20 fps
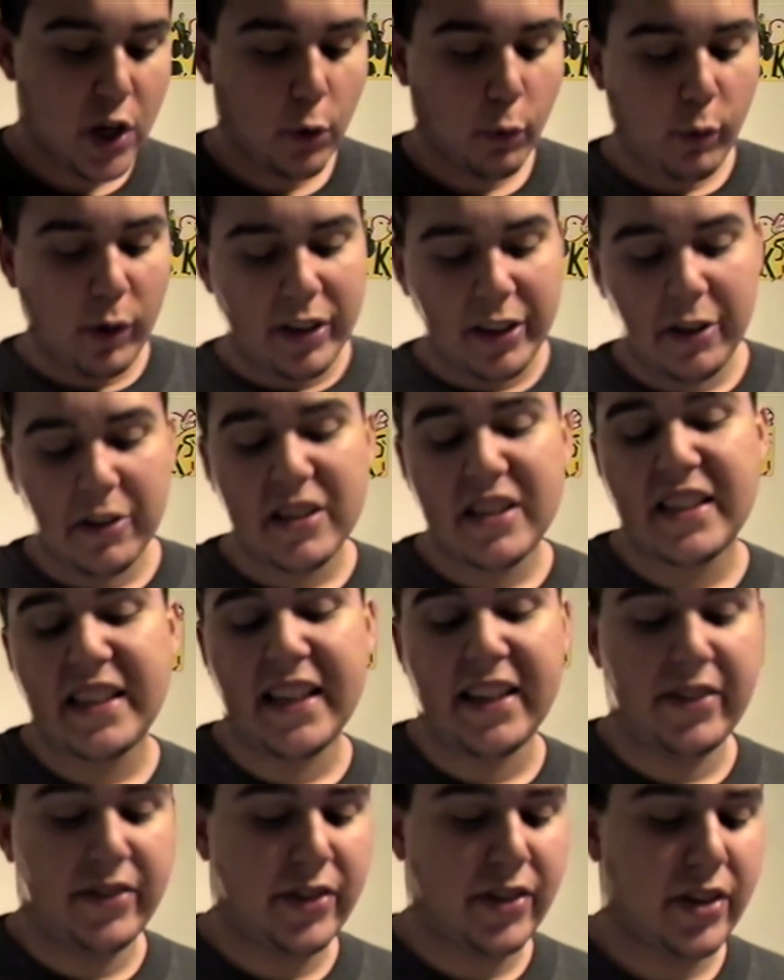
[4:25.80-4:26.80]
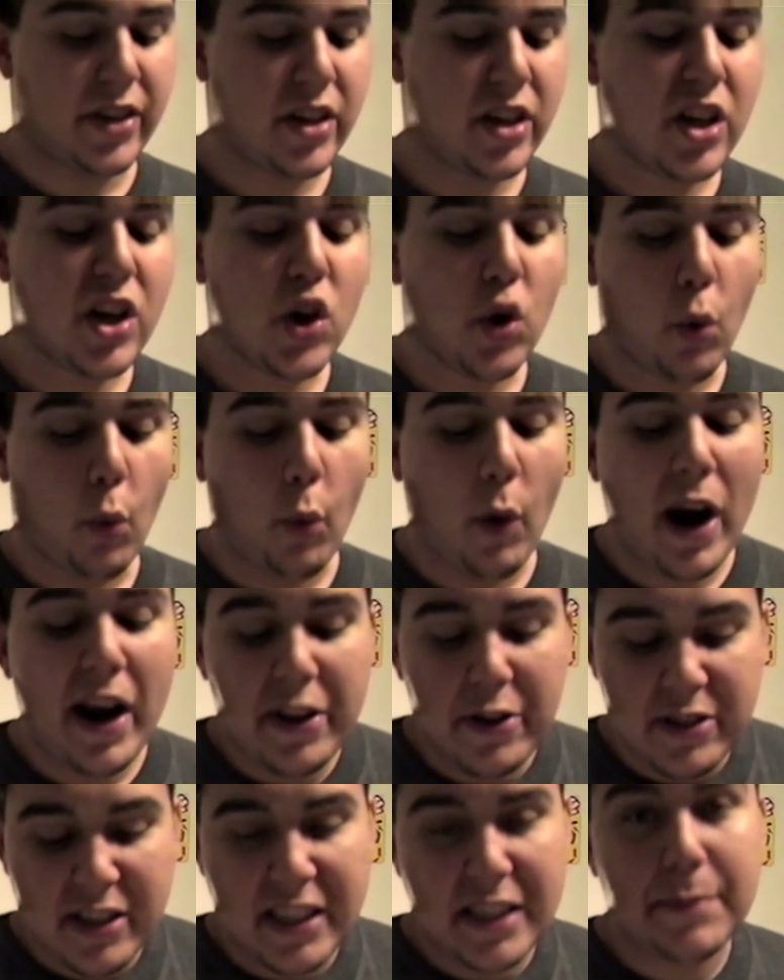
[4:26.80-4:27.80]
Window seat,
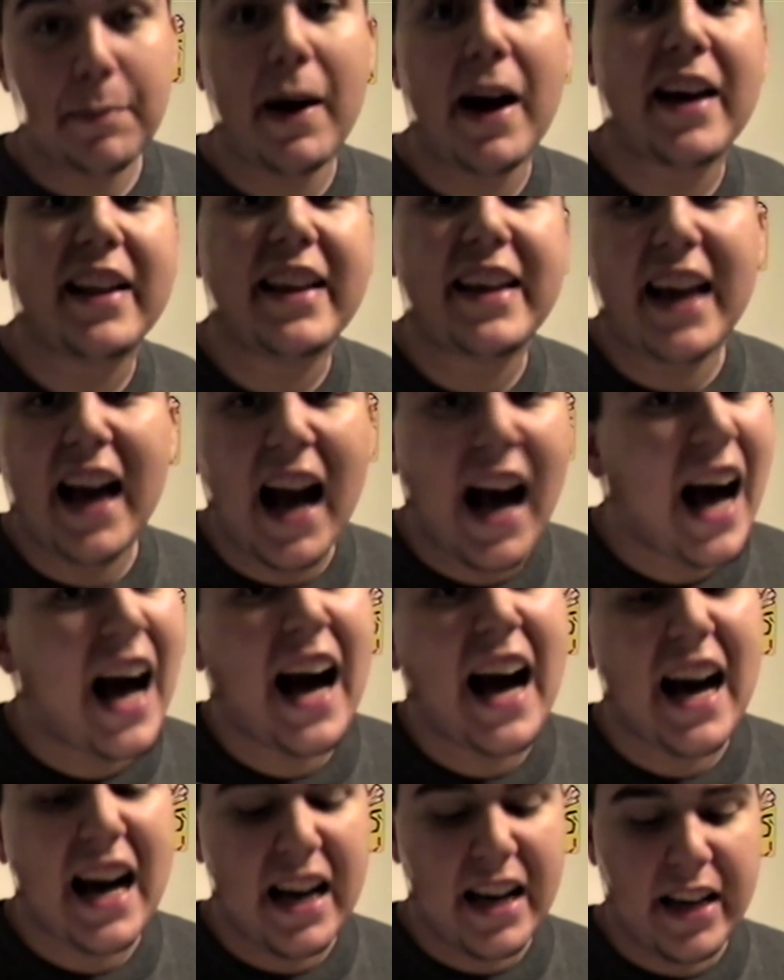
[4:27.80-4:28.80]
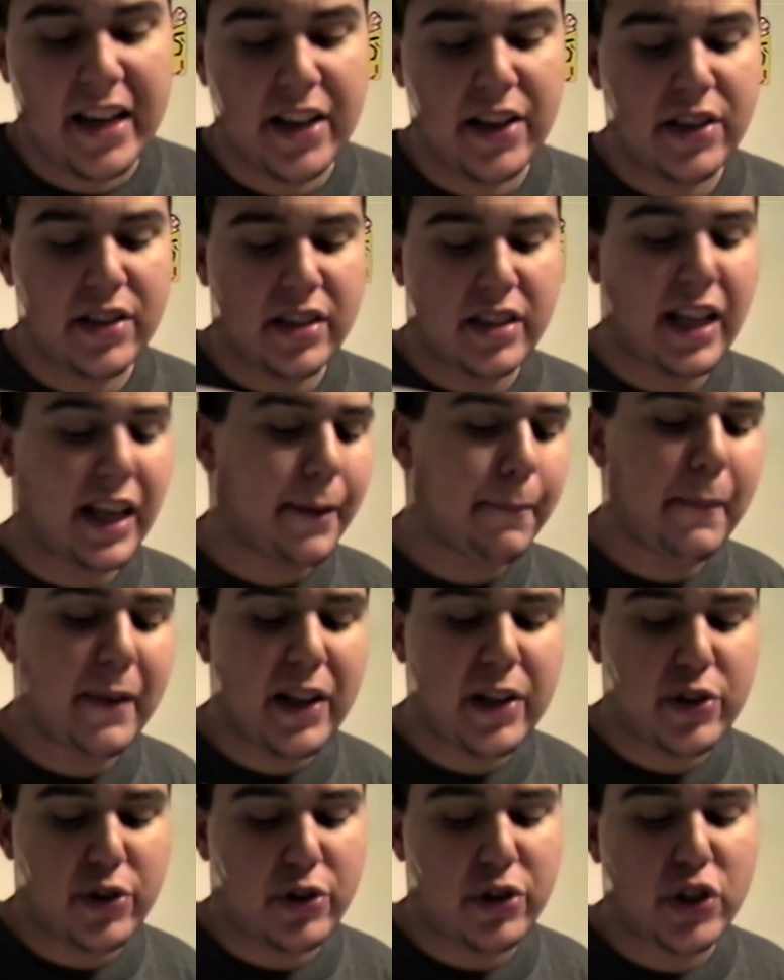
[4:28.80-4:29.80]
waiters smiling eyes like
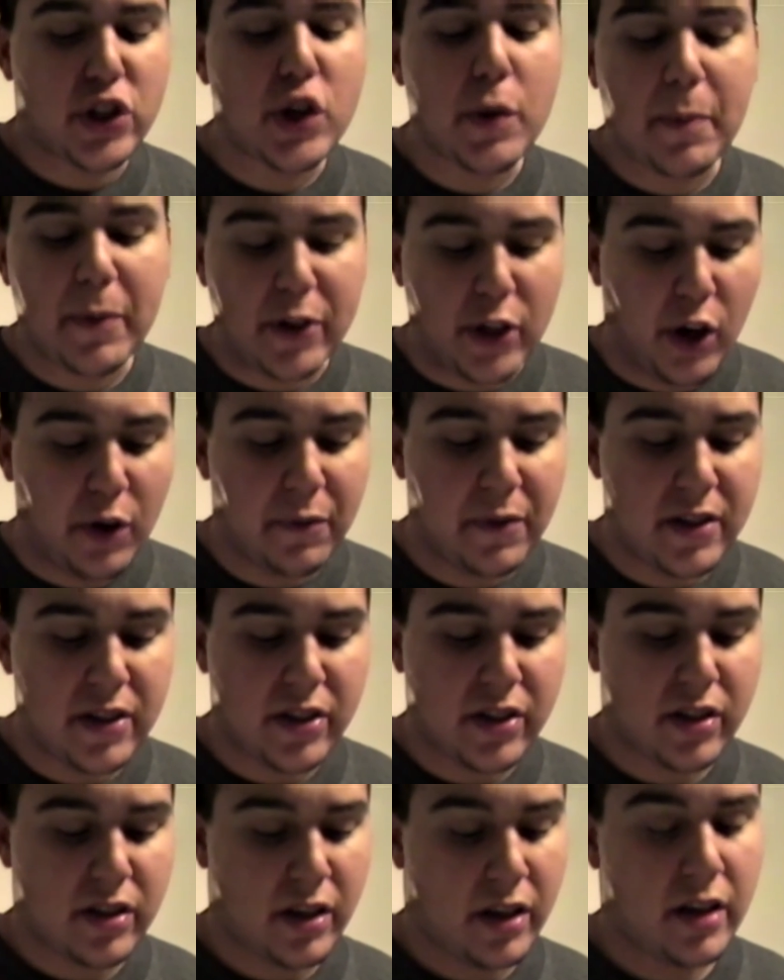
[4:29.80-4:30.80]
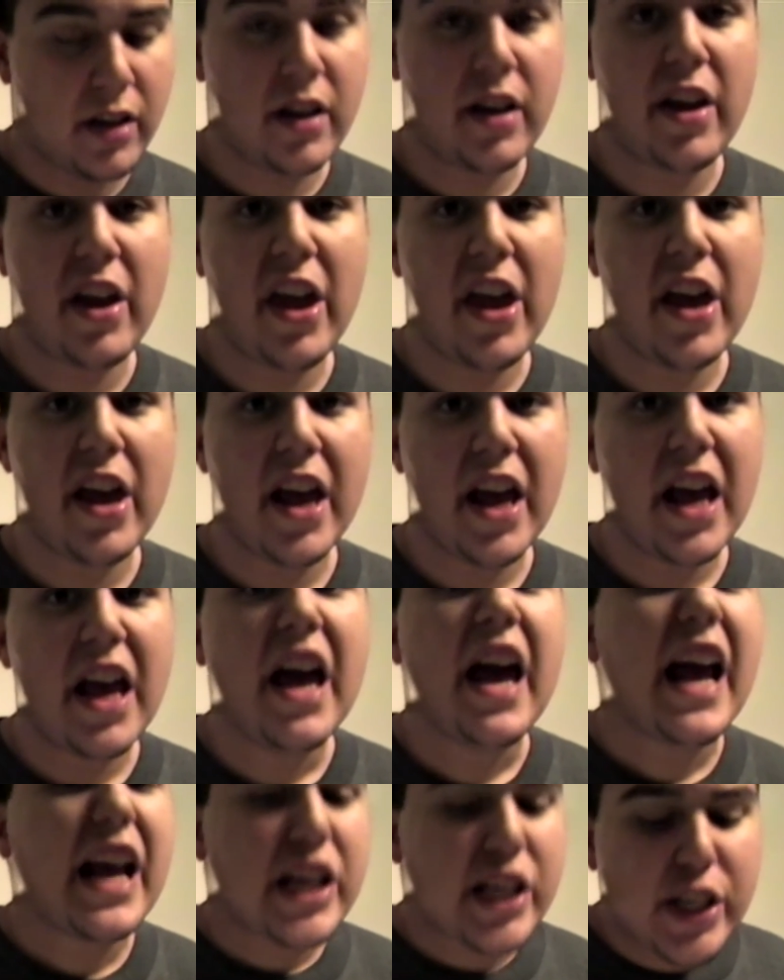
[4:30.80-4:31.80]
miniature supernovas.
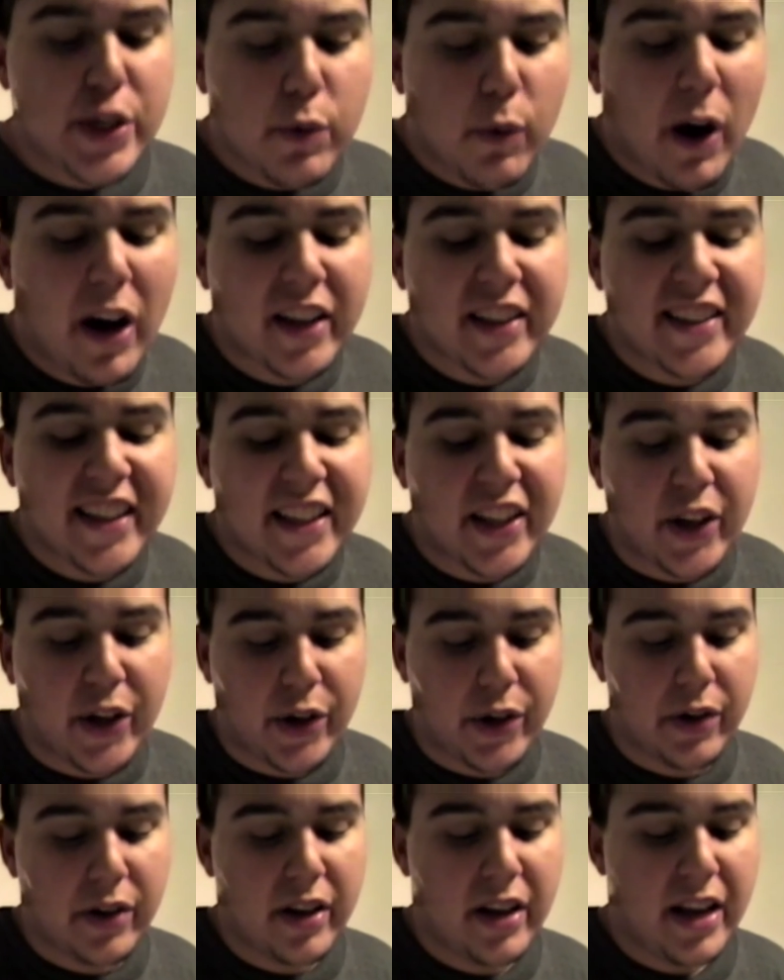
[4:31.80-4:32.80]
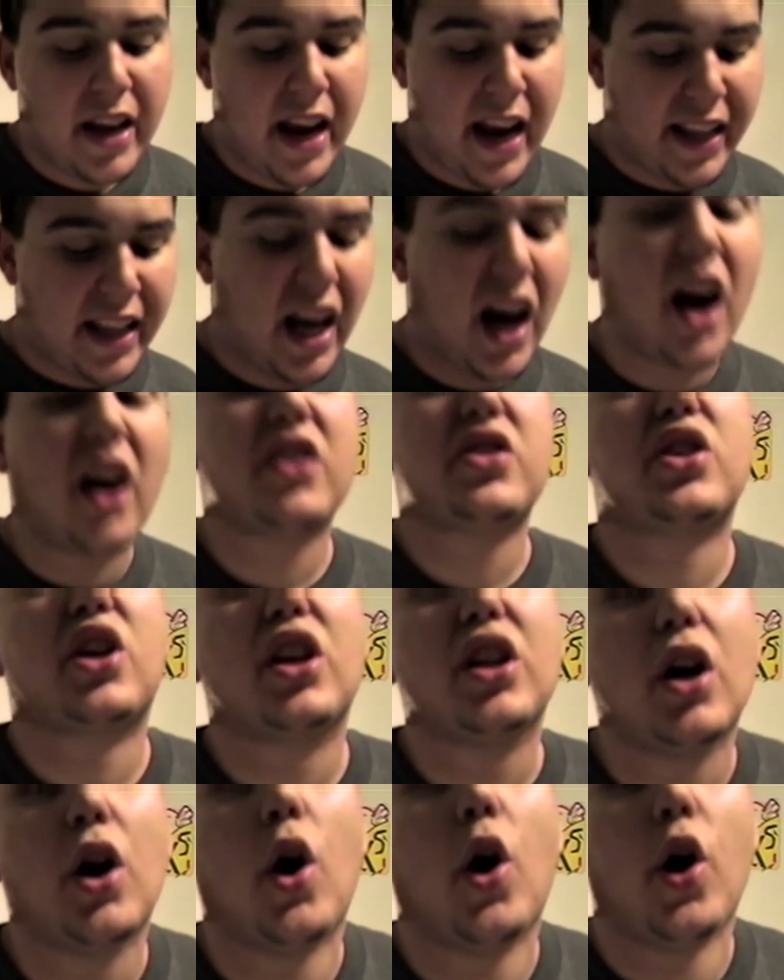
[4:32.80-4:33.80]
A swell dinner and hugs
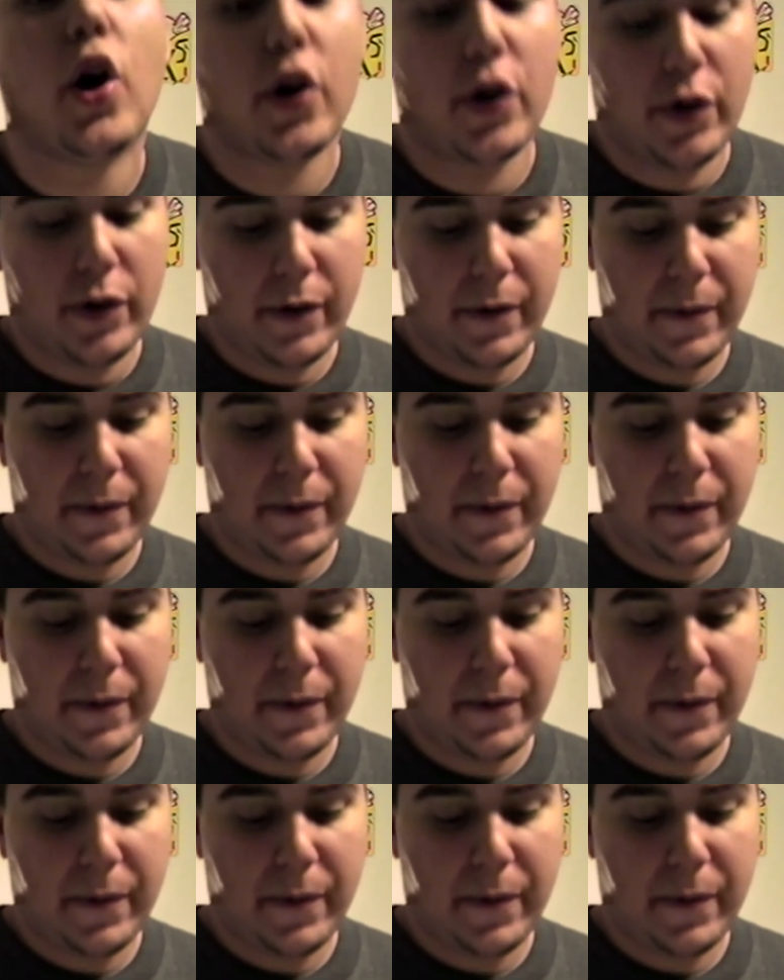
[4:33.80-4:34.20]
galore.